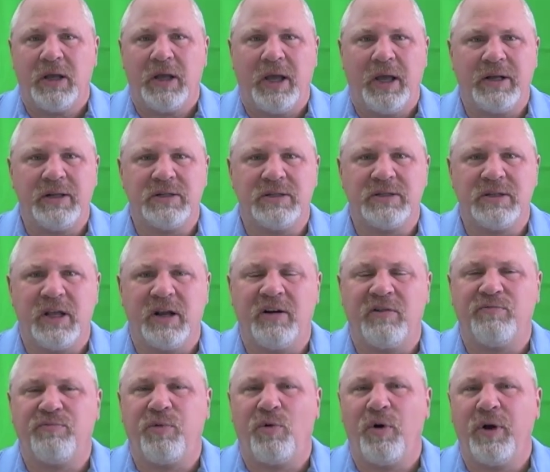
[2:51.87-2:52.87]
and instead
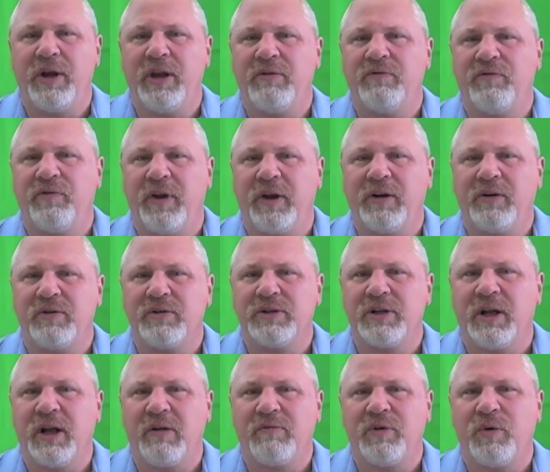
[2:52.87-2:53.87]
of pointing fingers
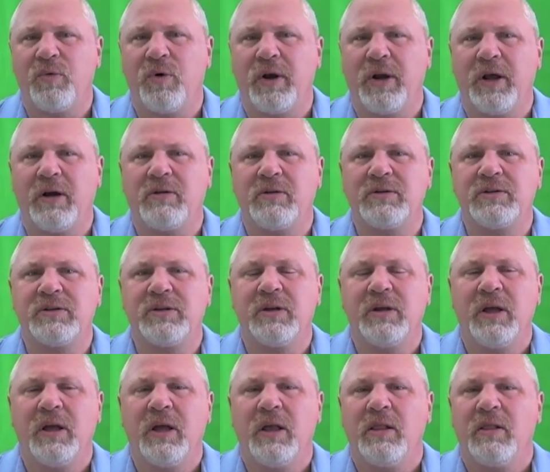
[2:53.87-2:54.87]
at everyone else,
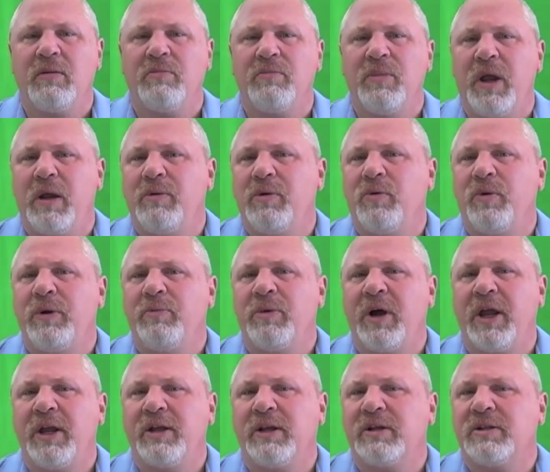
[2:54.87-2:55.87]
maybe we
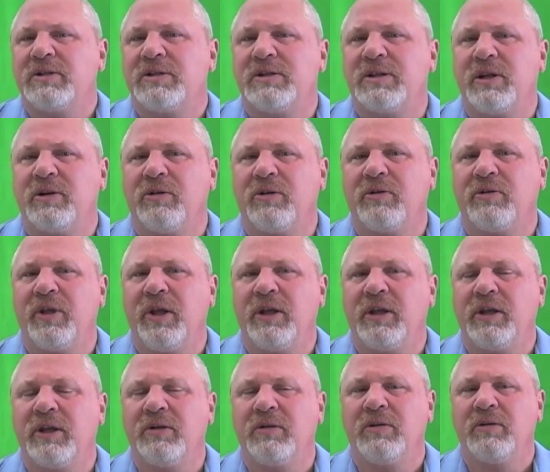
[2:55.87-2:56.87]
might consider
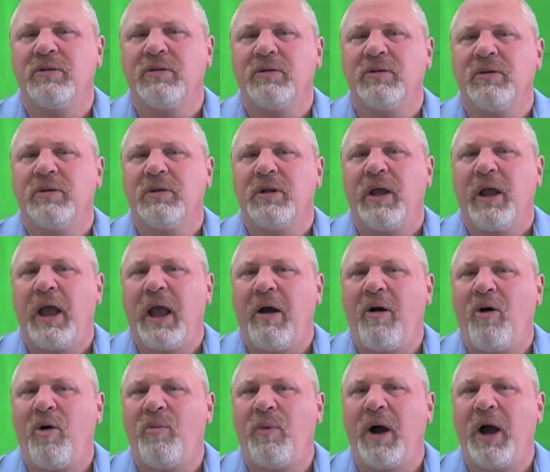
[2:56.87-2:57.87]
thinking,
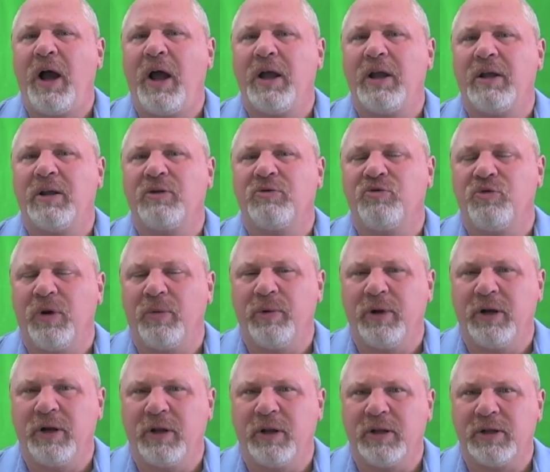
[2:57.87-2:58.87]
how am I
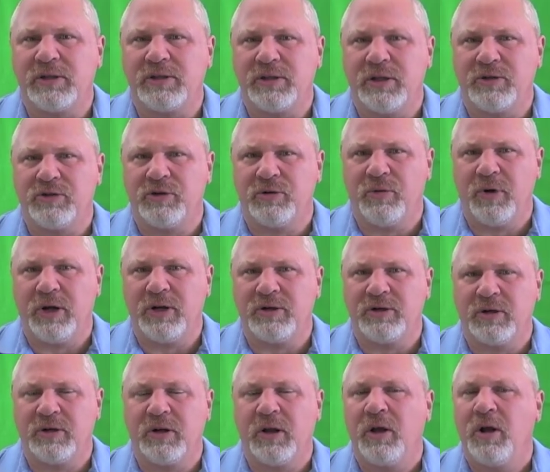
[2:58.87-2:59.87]
contributing to this
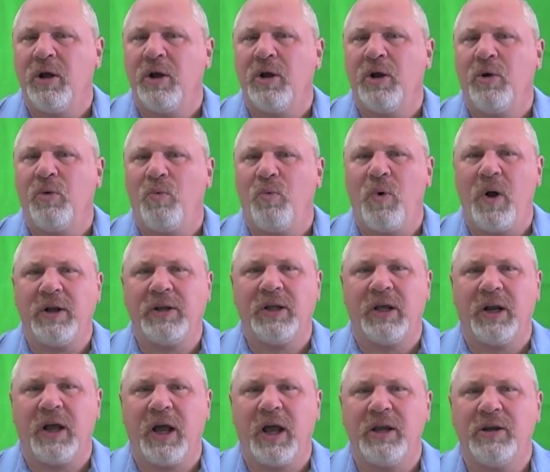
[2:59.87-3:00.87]
situation? What
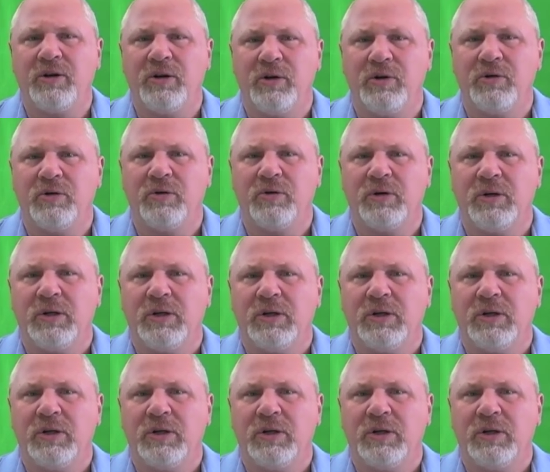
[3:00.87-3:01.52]
can I do